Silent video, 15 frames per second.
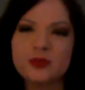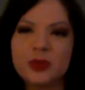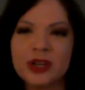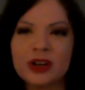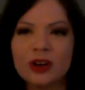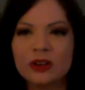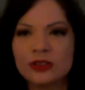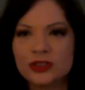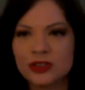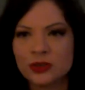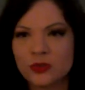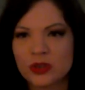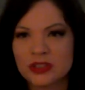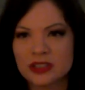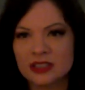I also
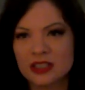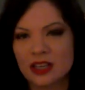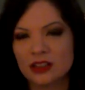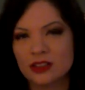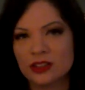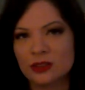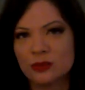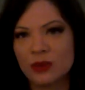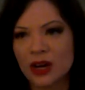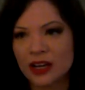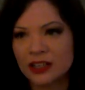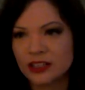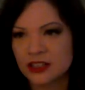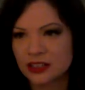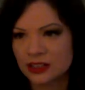want to tell you my
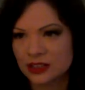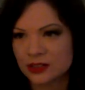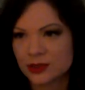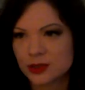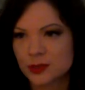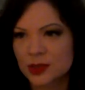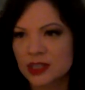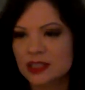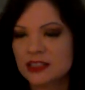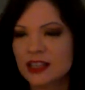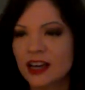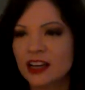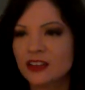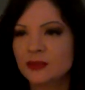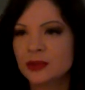good news because
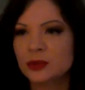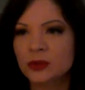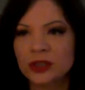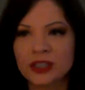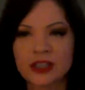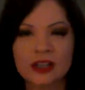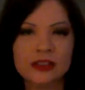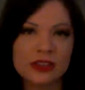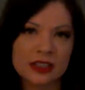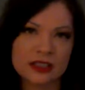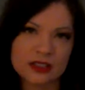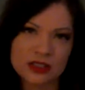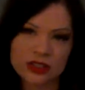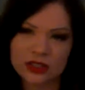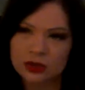I've been working on
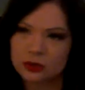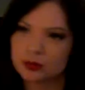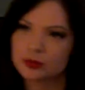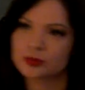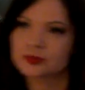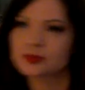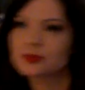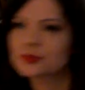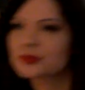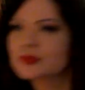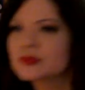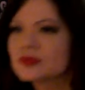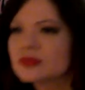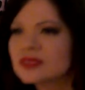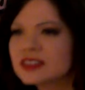things too.
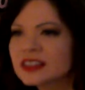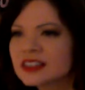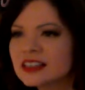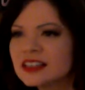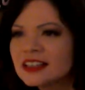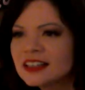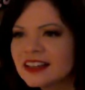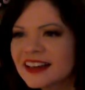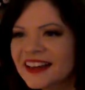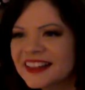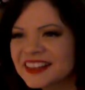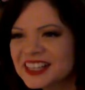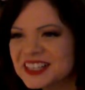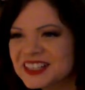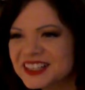
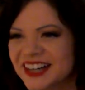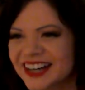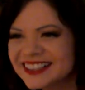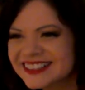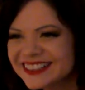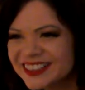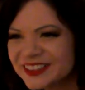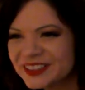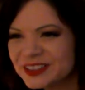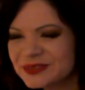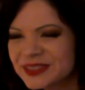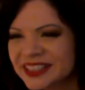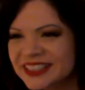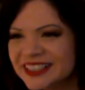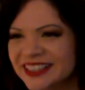Hello, how's it going,
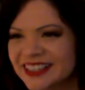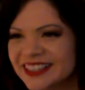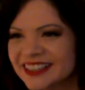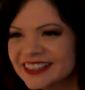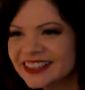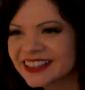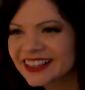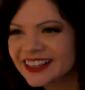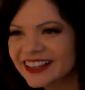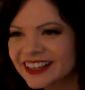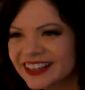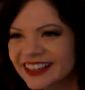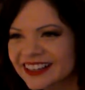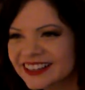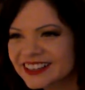Amanda?
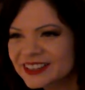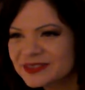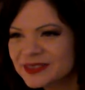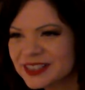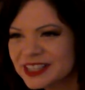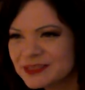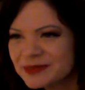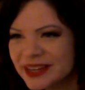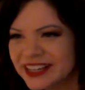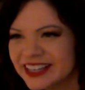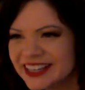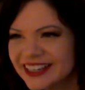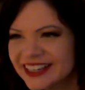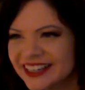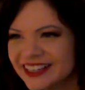Good morning,
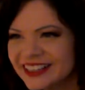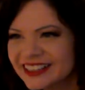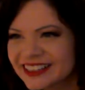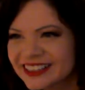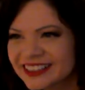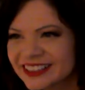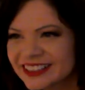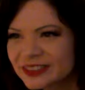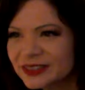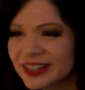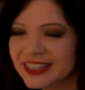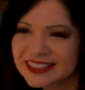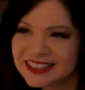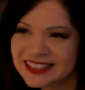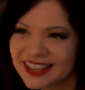Peggy. Well, I
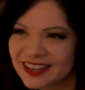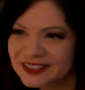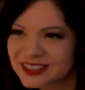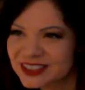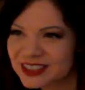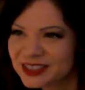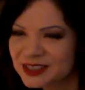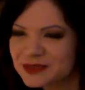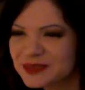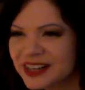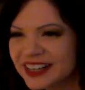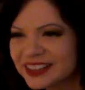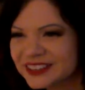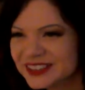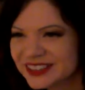guess it's afternoon, but
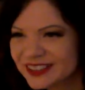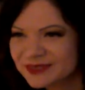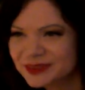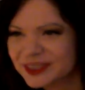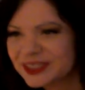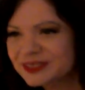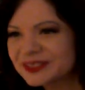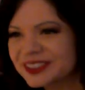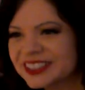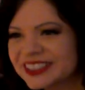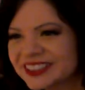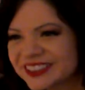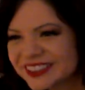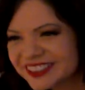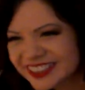I know it's good morning for
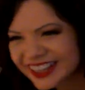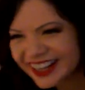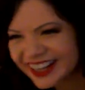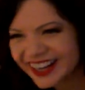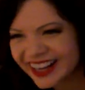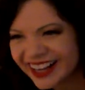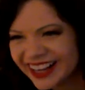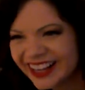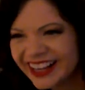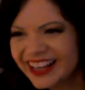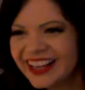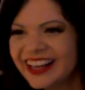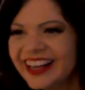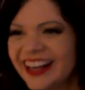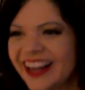you.
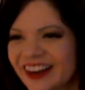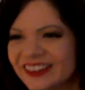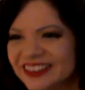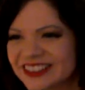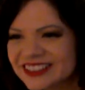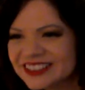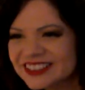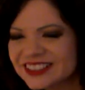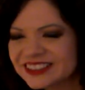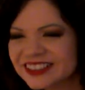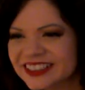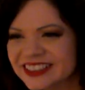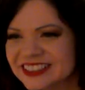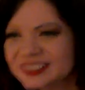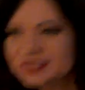How are you
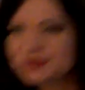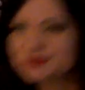doing?